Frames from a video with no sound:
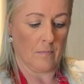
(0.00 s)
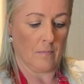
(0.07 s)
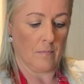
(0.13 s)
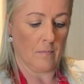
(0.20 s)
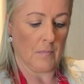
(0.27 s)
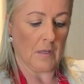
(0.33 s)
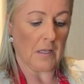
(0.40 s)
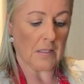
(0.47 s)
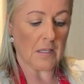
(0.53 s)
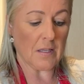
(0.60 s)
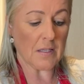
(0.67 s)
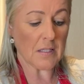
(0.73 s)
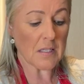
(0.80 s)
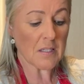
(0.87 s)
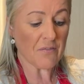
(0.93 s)
my
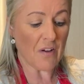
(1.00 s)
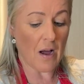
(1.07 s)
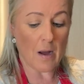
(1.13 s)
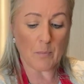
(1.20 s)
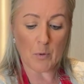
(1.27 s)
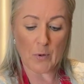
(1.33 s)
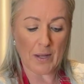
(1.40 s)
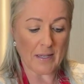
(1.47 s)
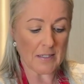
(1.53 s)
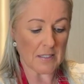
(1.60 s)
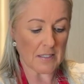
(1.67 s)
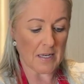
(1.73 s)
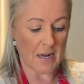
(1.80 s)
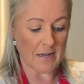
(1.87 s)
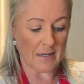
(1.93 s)
potatoes and I'm
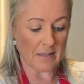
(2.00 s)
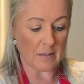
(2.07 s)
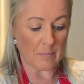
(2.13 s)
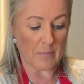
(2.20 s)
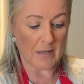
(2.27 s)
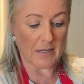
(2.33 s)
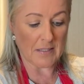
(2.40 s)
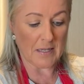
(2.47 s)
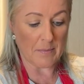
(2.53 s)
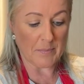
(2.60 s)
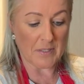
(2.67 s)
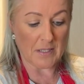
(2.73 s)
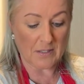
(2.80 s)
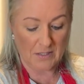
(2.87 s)
going to line them.